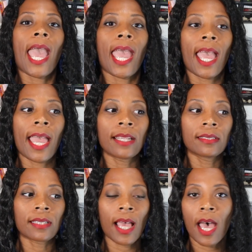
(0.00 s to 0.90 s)

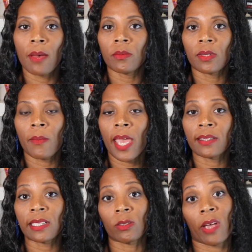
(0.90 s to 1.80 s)
And the
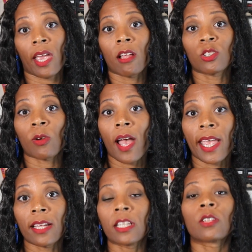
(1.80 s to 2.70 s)
man says, okay, I'll try
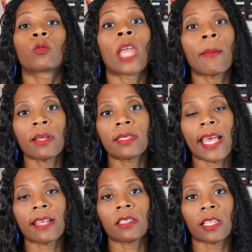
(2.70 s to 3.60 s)
it. And Daemon
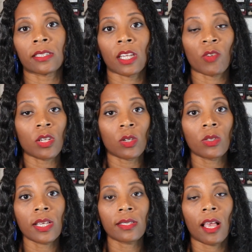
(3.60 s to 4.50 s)
says, listen, if you
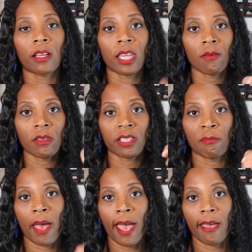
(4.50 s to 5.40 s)
do this, I'll give you this
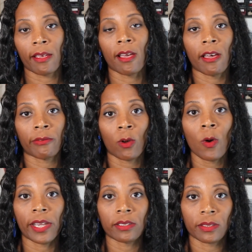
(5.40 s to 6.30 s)
bag of
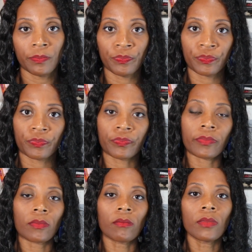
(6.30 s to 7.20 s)
coins.
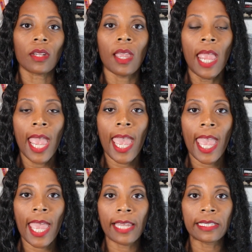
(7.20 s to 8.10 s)

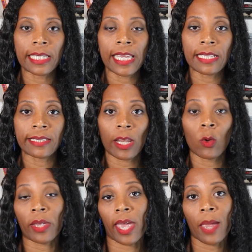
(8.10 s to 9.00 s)
And he said,
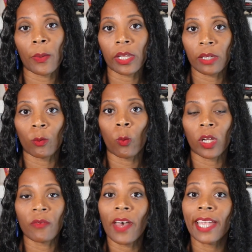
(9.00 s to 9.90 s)
okay, but
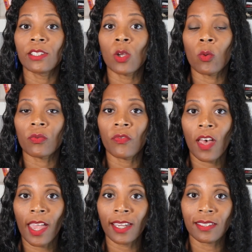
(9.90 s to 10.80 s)
what if I don't
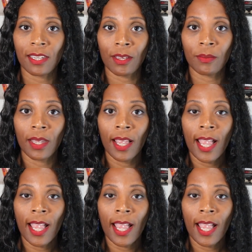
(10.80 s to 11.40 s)
find him?